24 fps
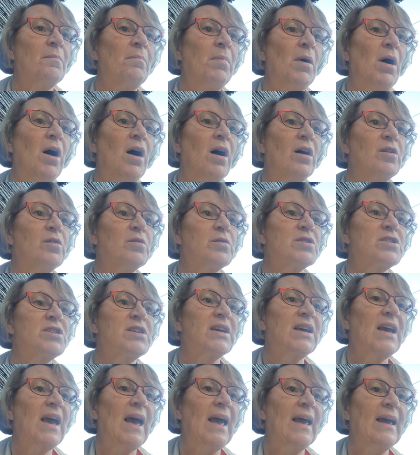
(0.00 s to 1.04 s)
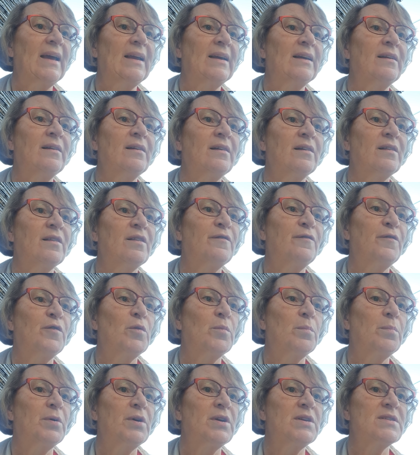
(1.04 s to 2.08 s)
Ba looked again at the
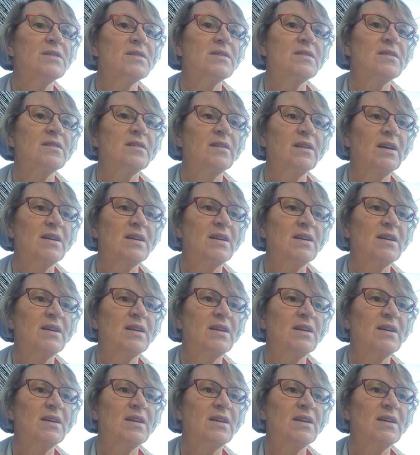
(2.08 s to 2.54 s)
footprints.